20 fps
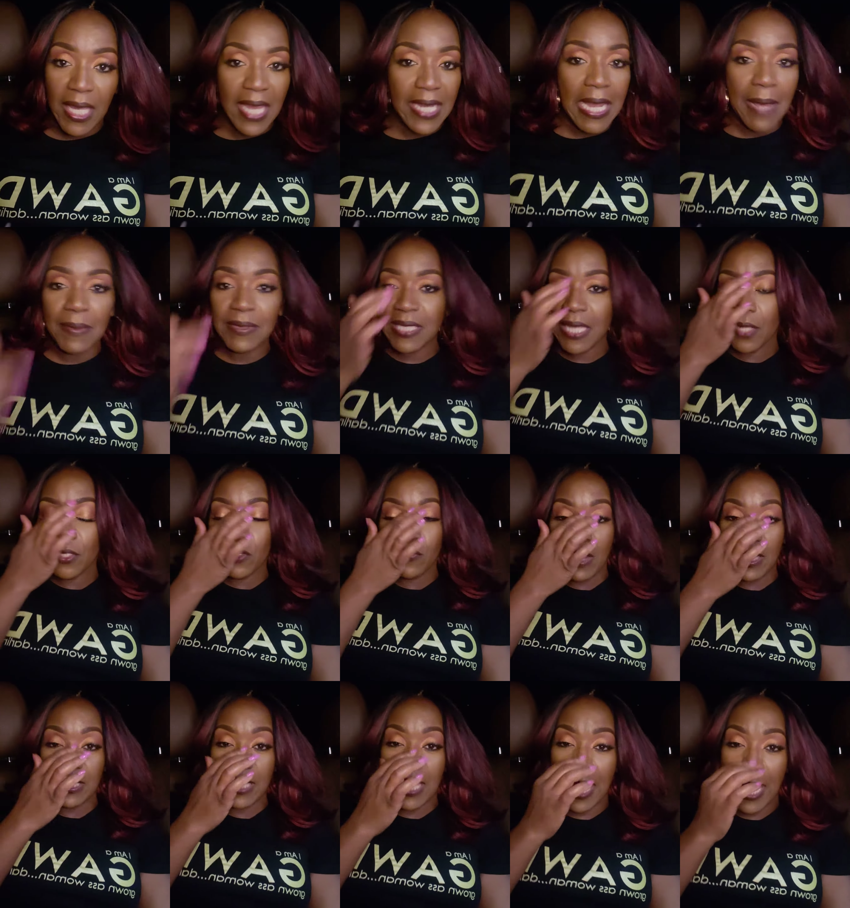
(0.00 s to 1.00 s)
And I'm going to tell you
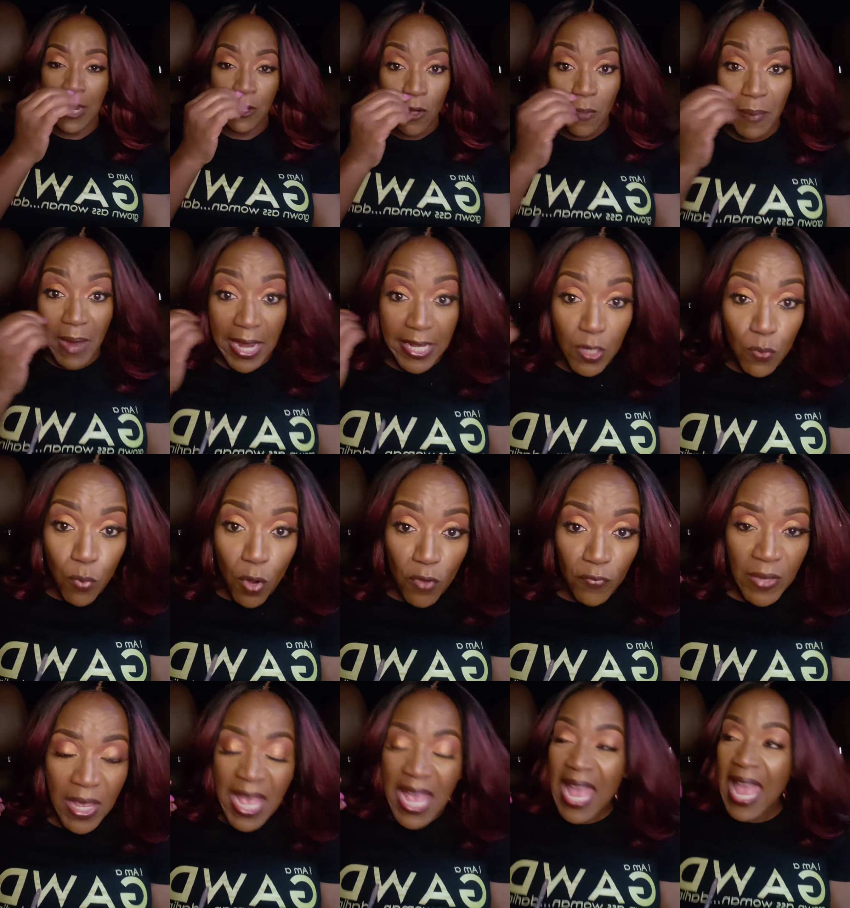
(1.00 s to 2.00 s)
right now, ain't nobody
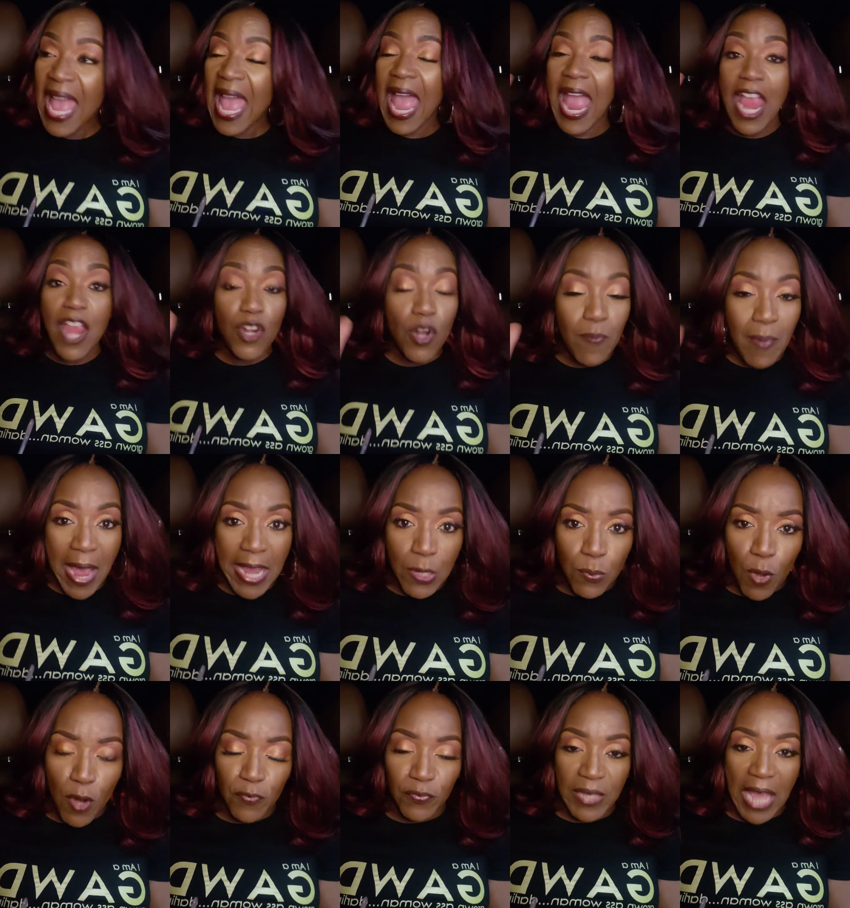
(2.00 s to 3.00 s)
worth
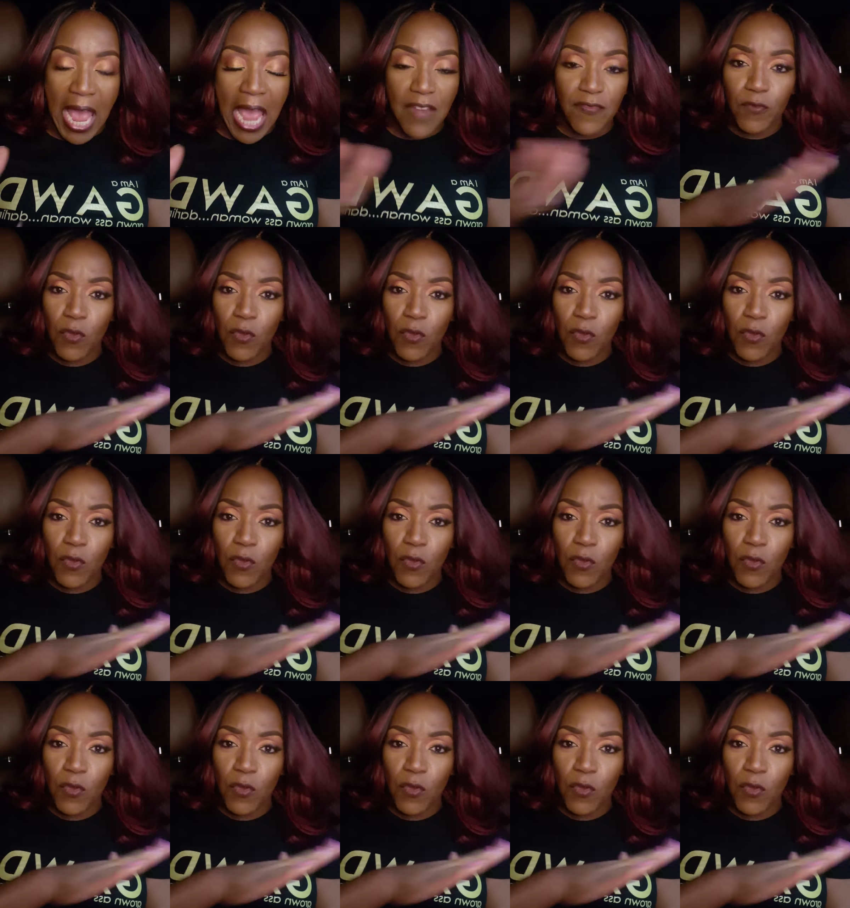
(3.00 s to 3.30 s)
dying